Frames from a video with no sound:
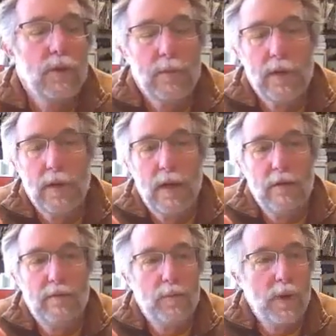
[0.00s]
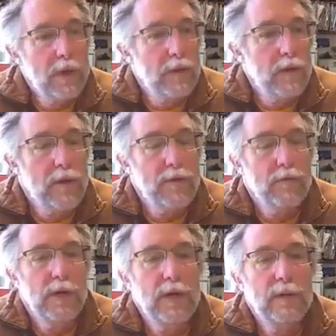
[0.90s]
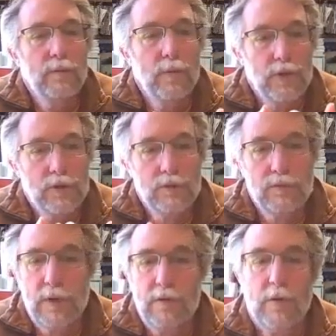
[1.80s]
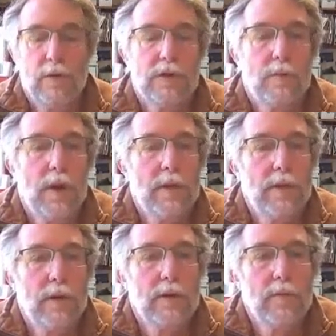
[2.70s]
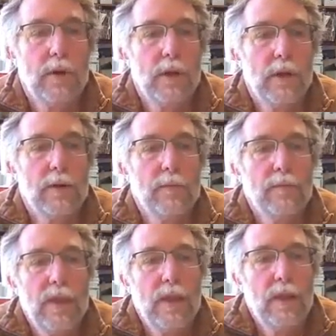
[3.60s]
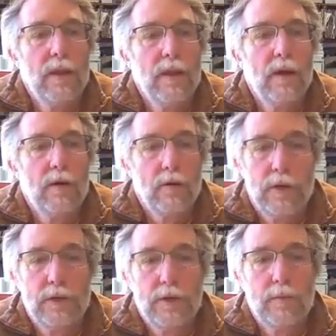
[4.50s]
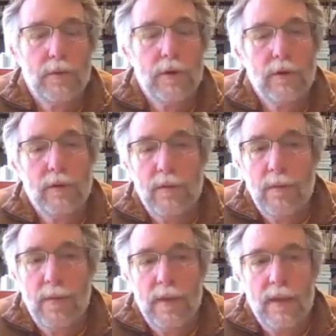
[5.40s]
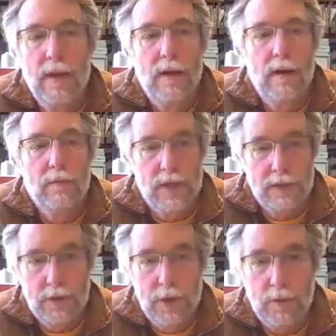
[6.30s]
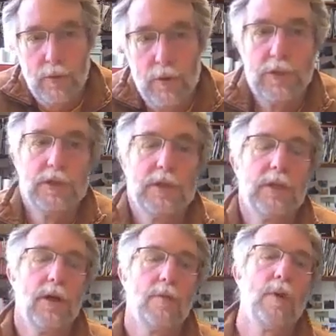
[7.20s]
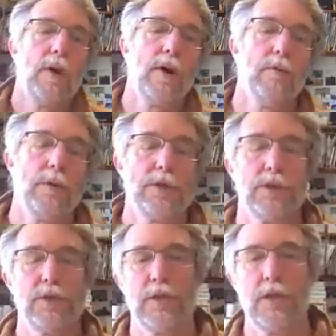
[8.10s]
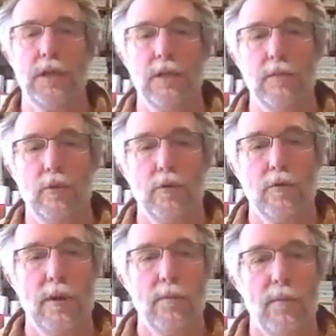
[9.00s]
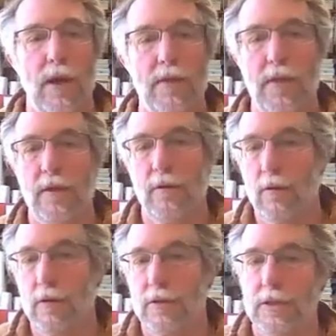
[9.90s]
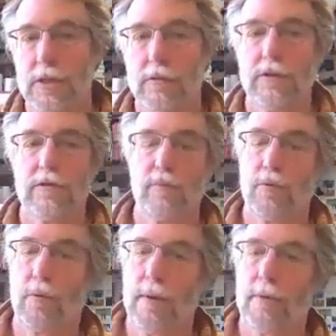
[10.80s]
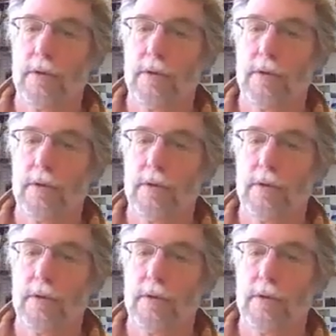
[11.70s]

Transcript: So I'm going to have Python 3, which invokes the Python compiler or interpreter, raster chunk processing.py, which is the program, and then there are a series of